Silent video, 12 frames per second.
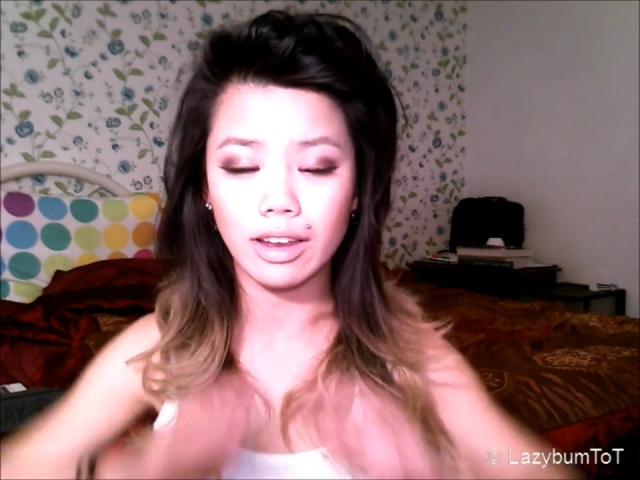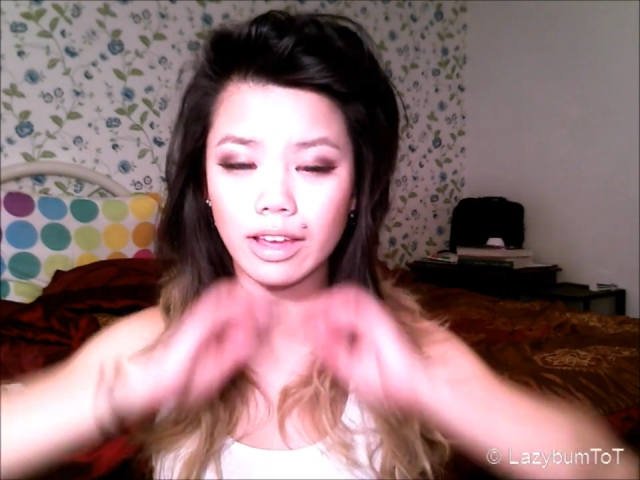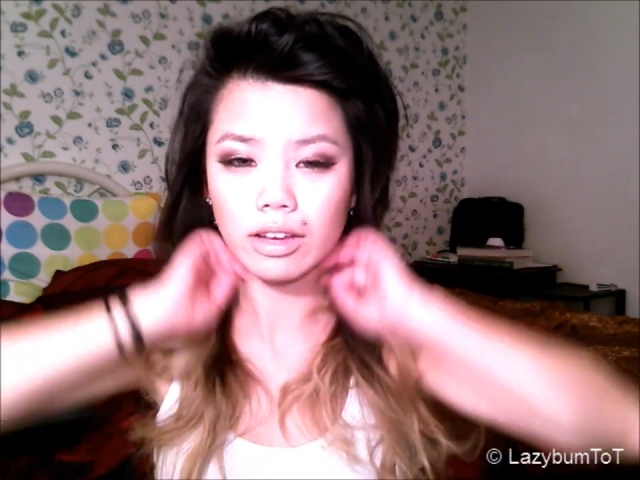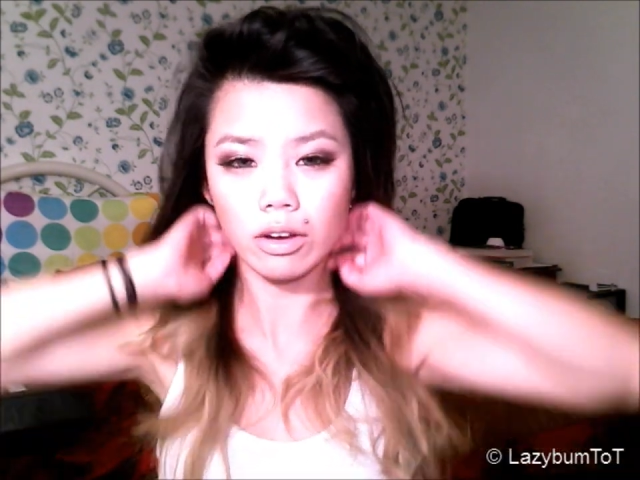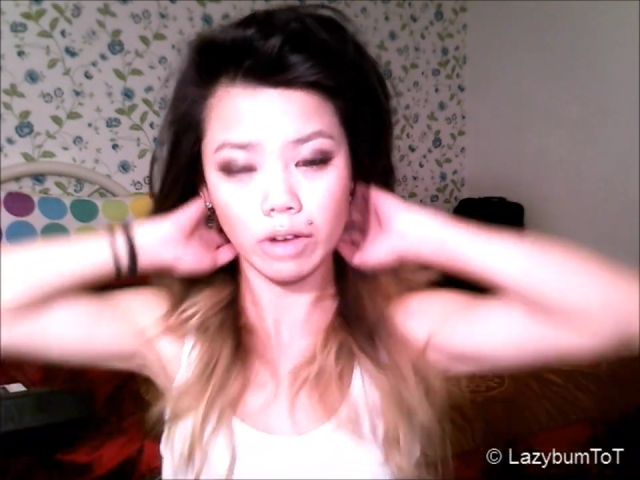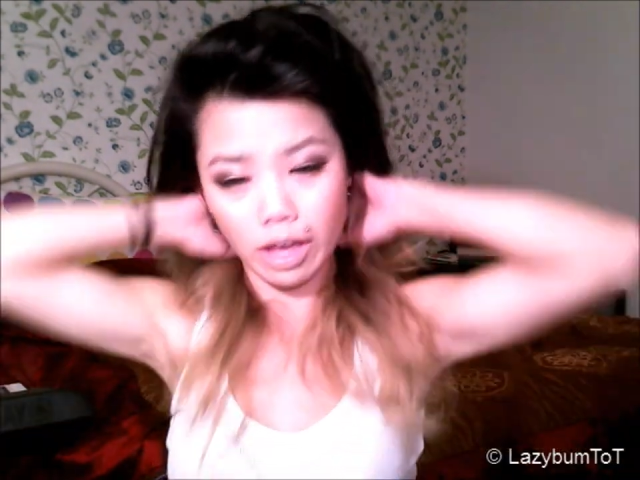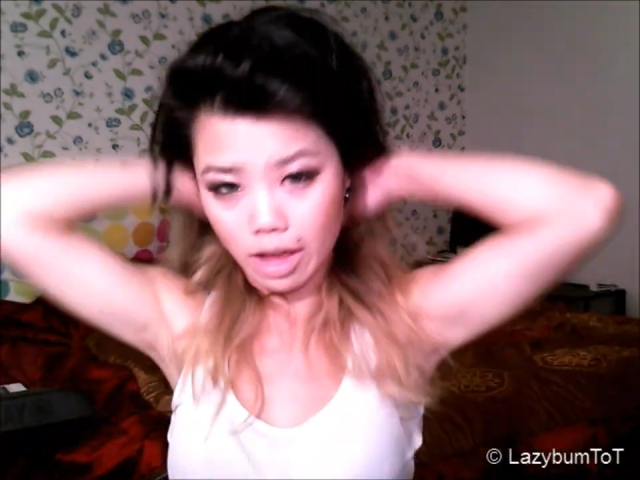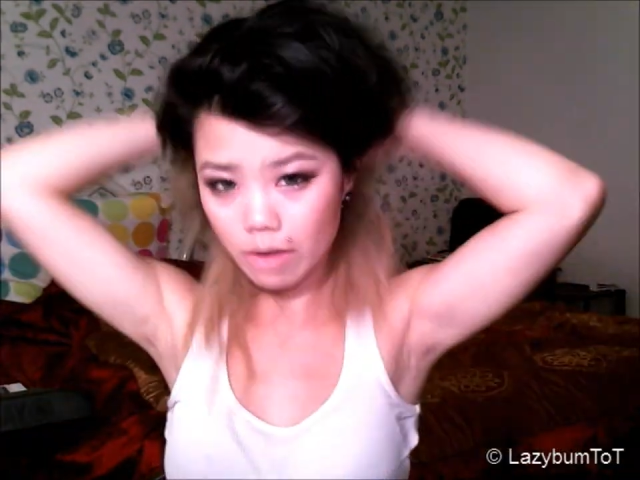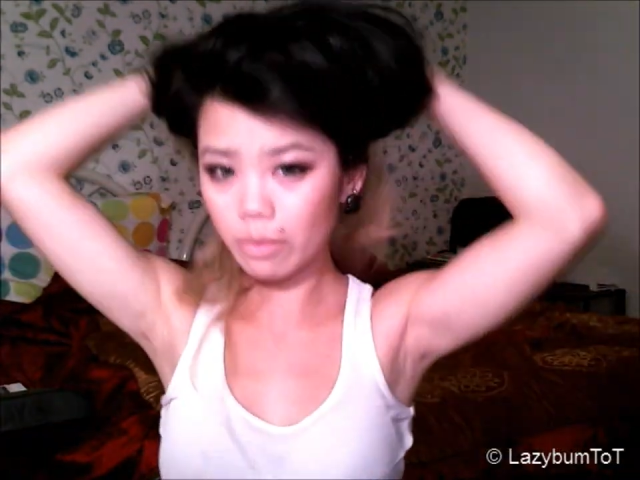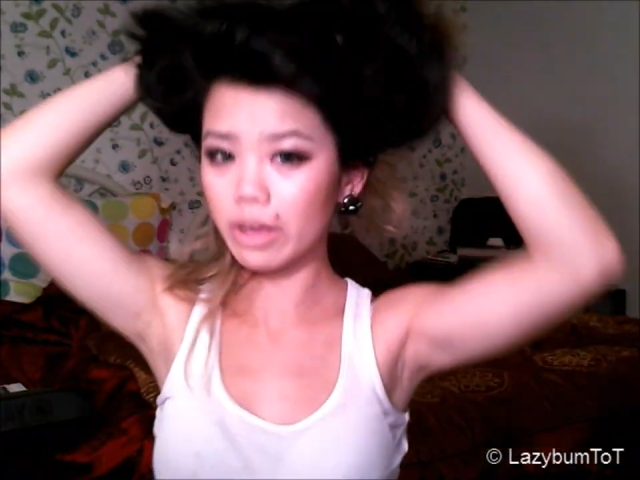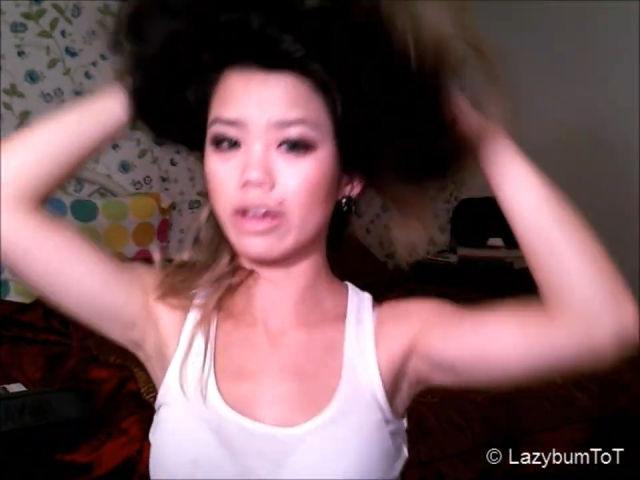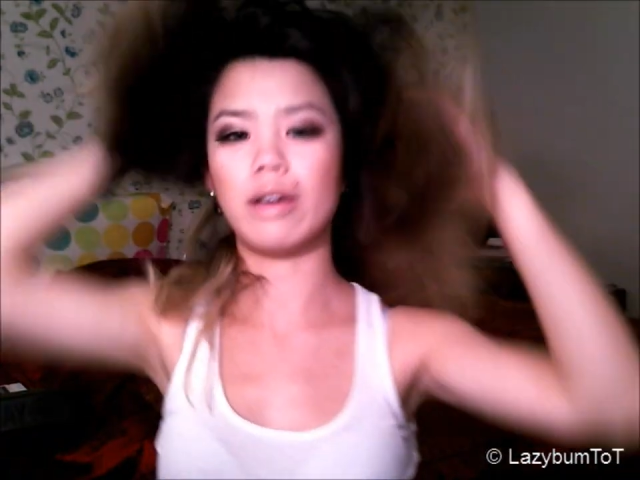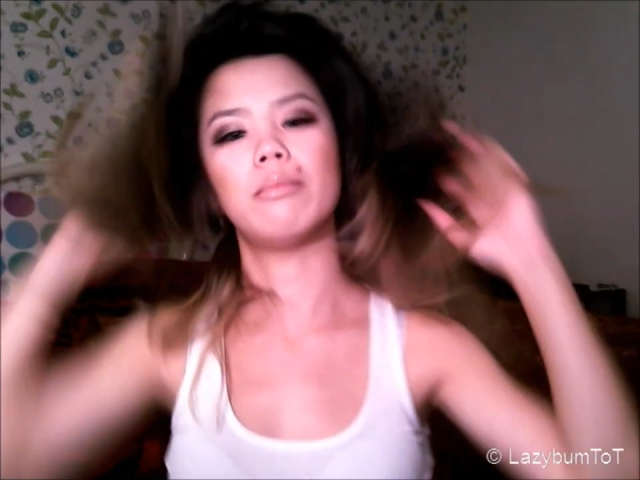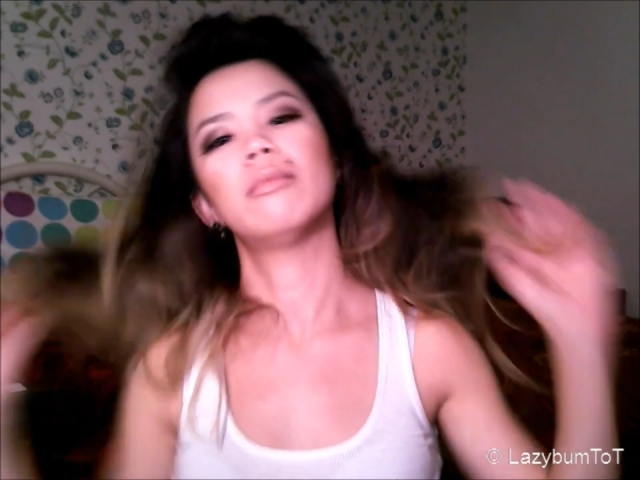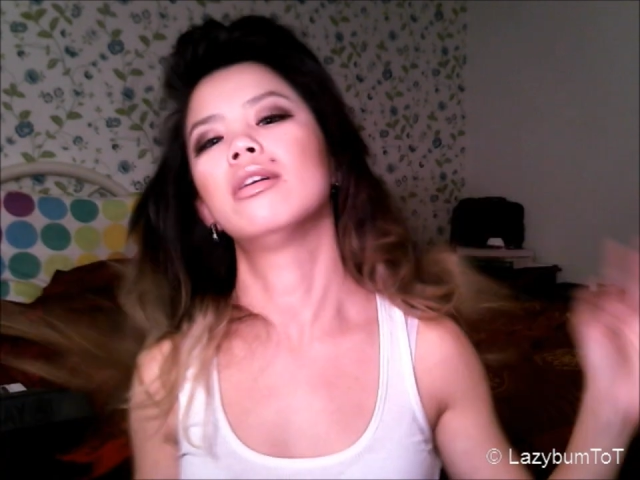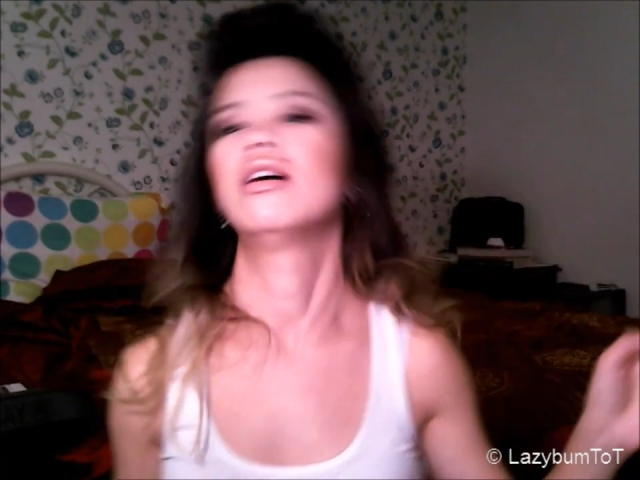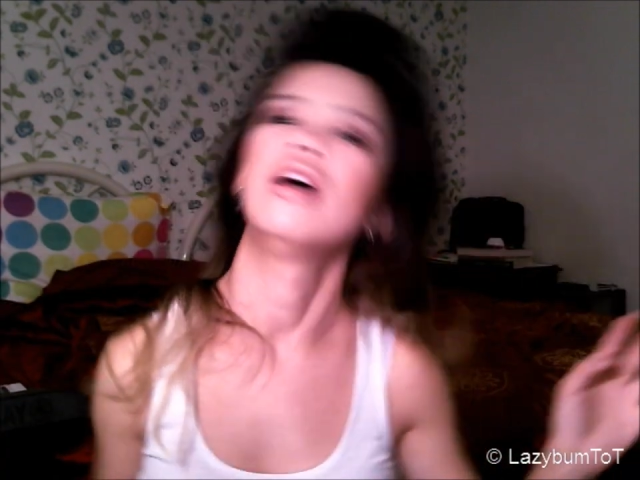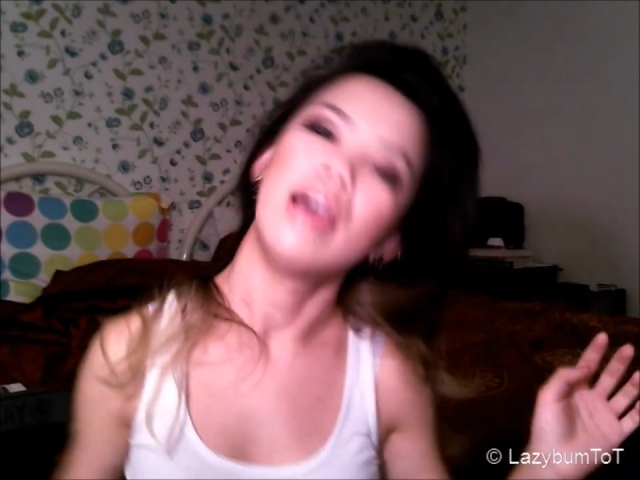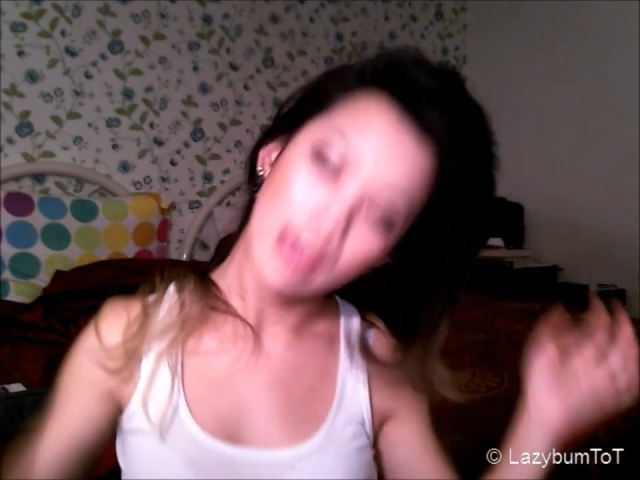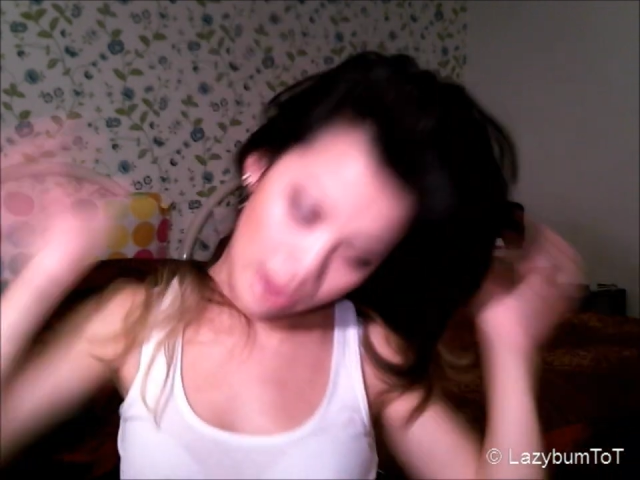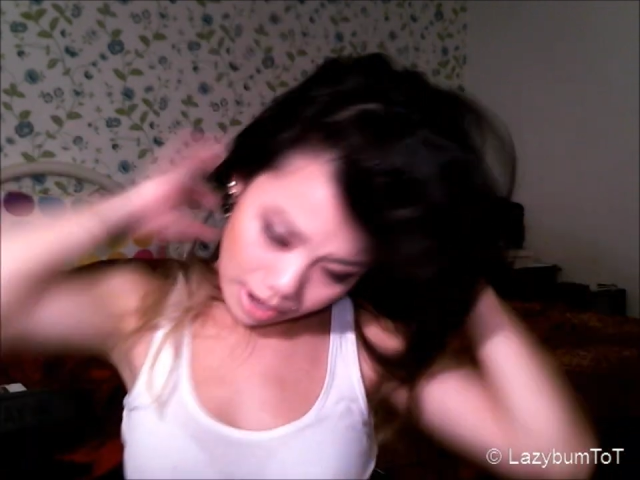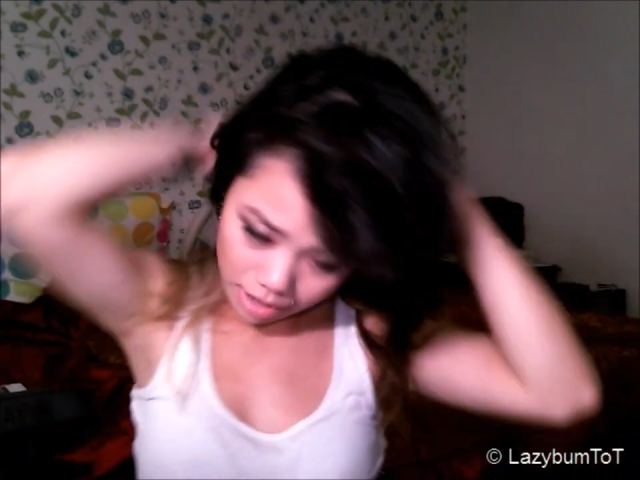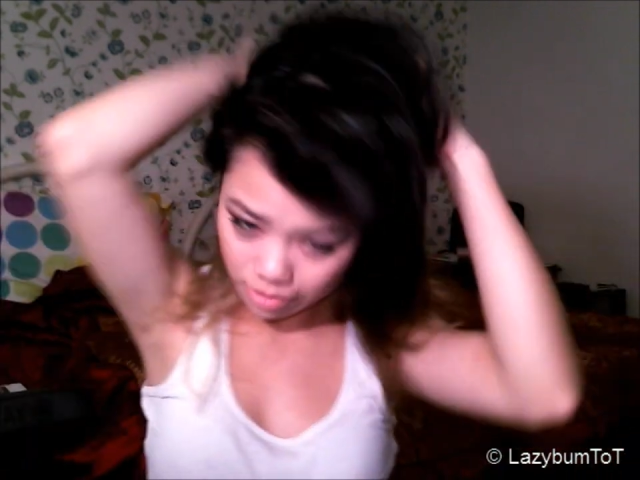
like, okay, I wake up and I